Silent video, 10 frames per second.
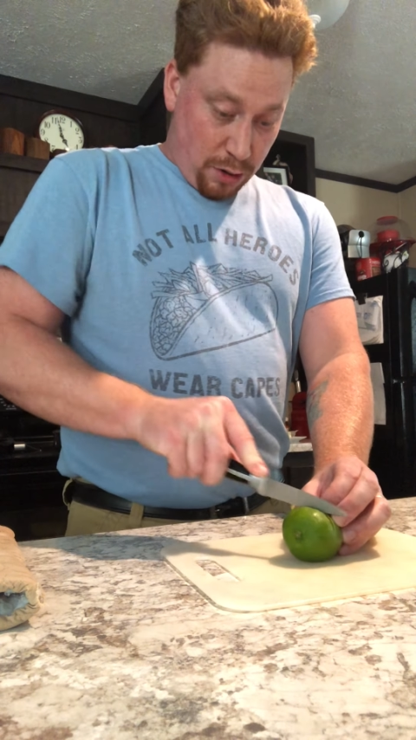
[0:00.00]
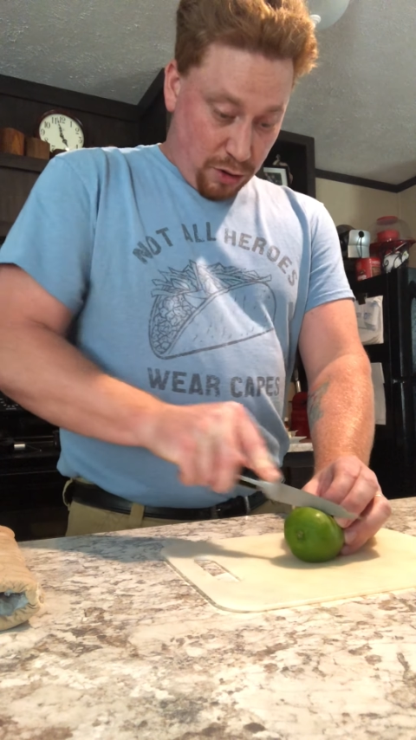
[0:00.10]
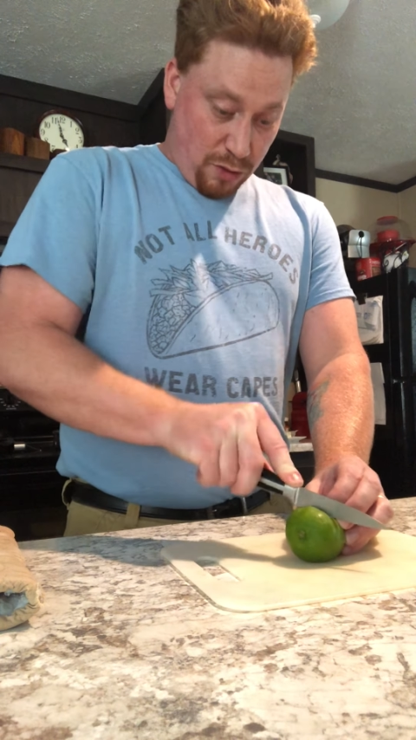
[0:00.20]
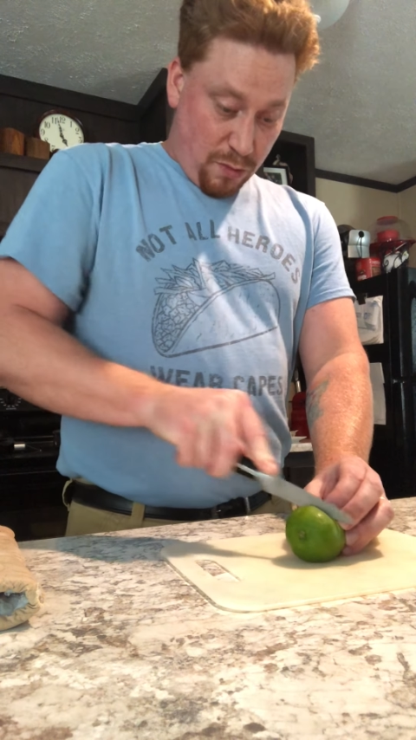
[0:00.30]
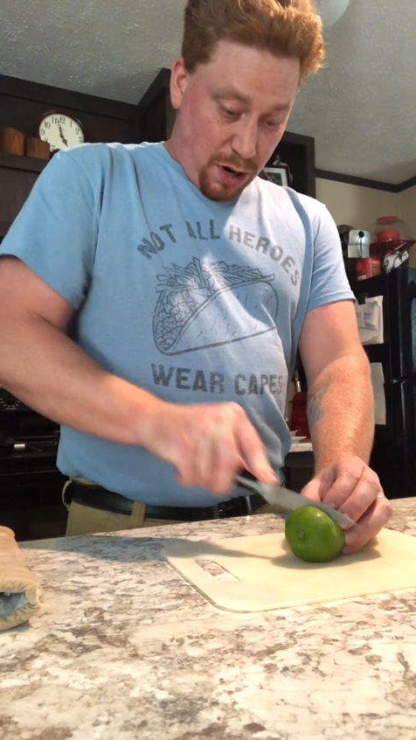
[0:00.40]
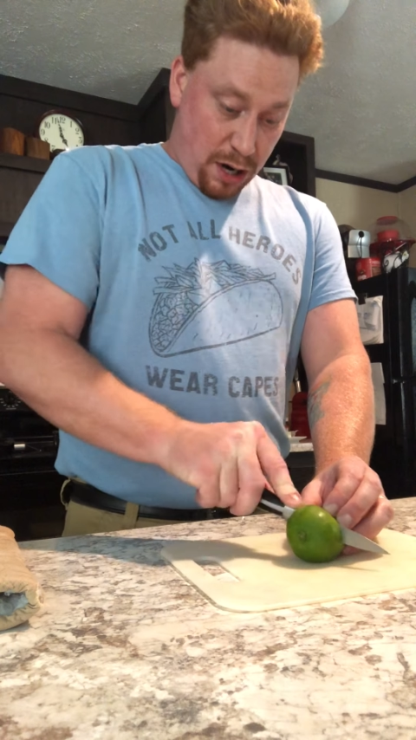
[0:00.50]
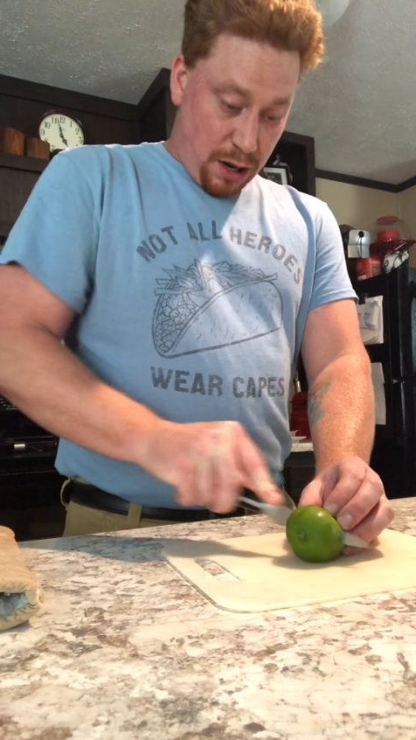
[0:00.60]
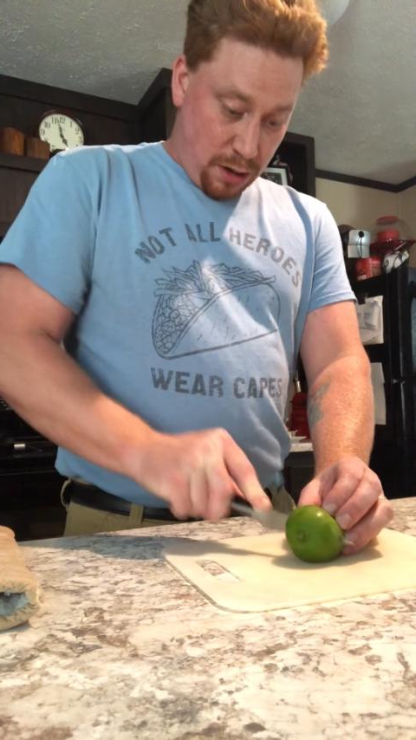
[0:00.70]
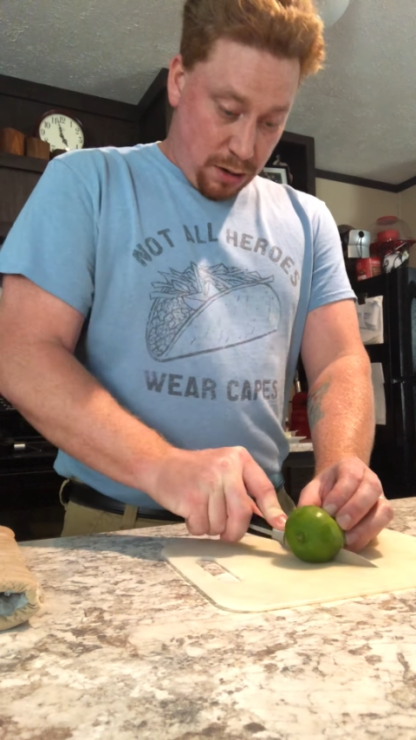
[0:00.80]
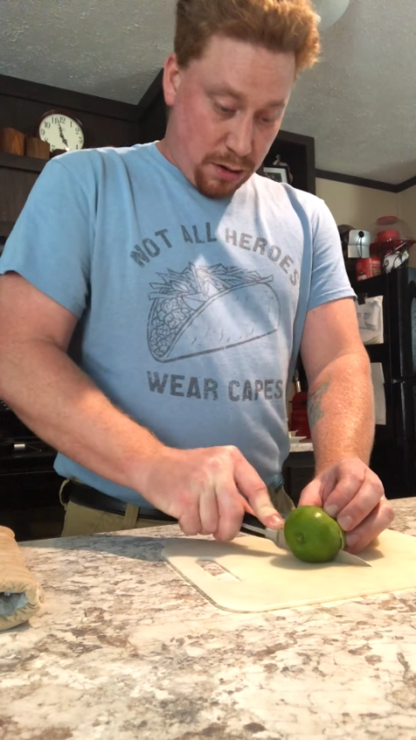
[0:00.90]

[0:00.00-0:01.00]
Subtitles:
Don't want to